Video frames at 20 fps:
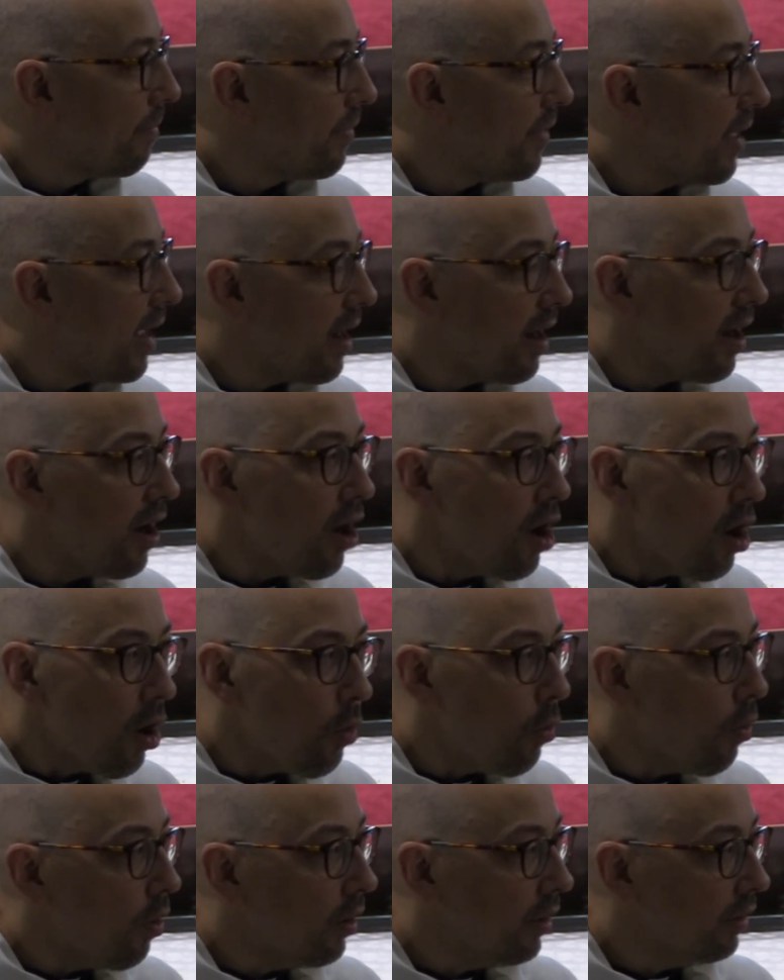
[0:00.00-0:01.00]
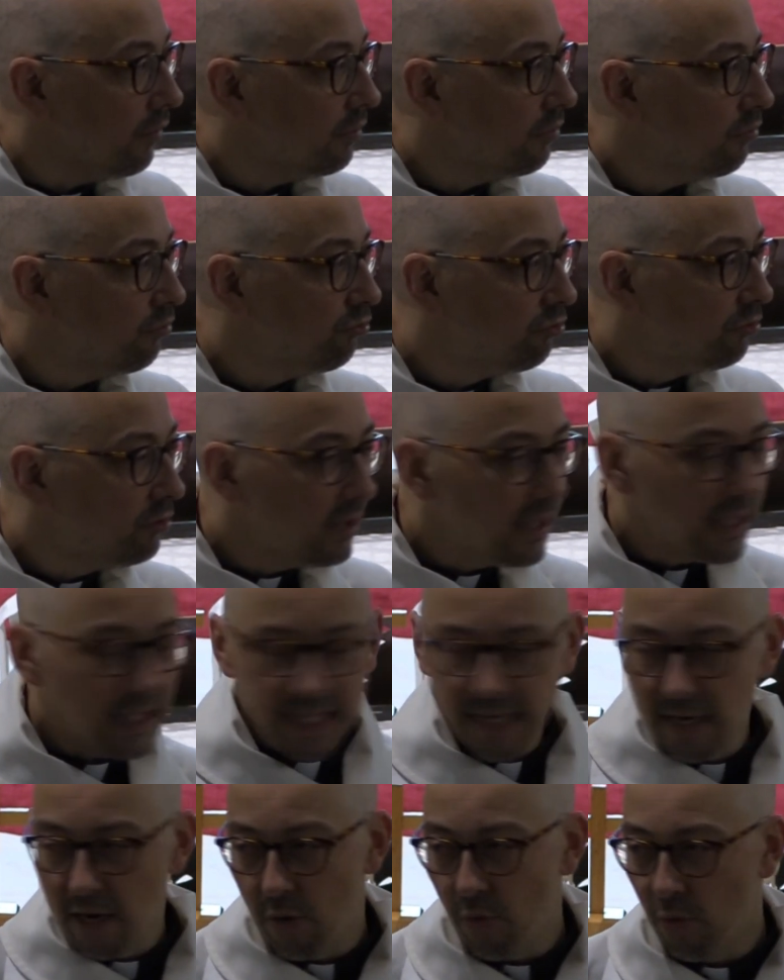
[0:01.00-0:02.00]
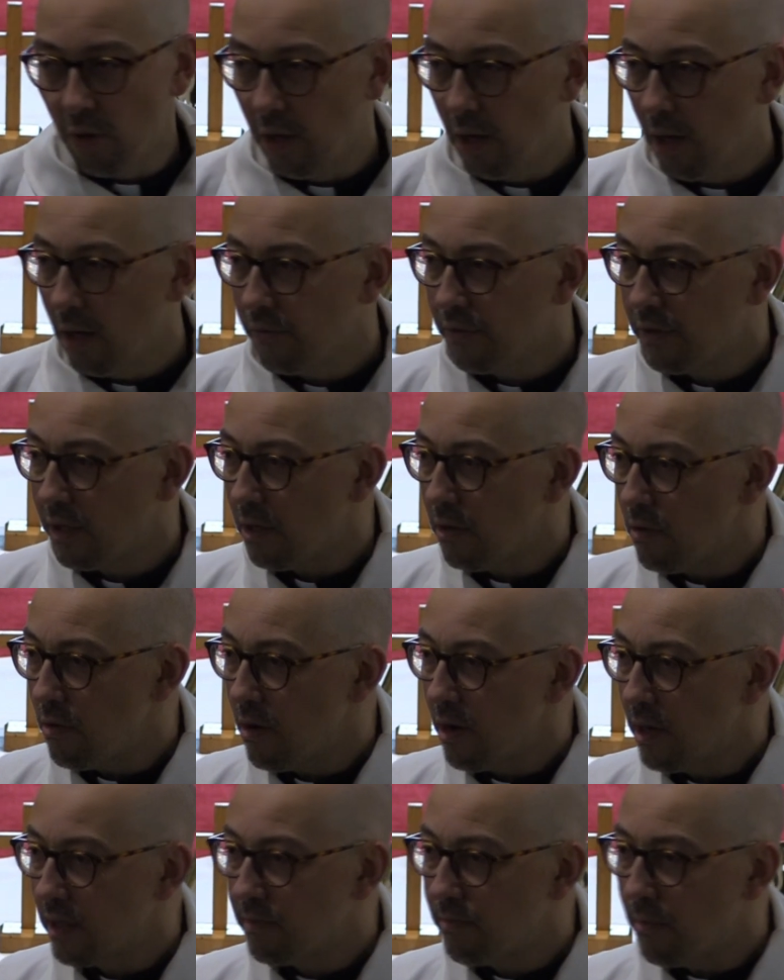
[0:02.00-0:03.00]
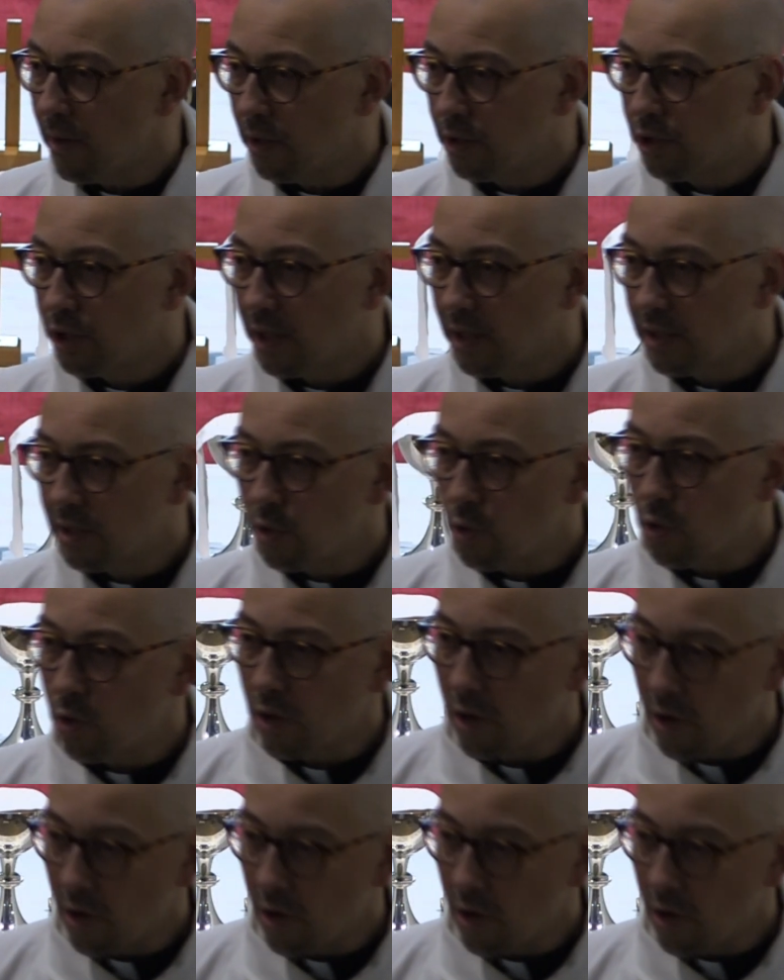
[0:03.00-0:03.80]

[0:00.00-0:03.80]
then no one, really no one, loves you as much as your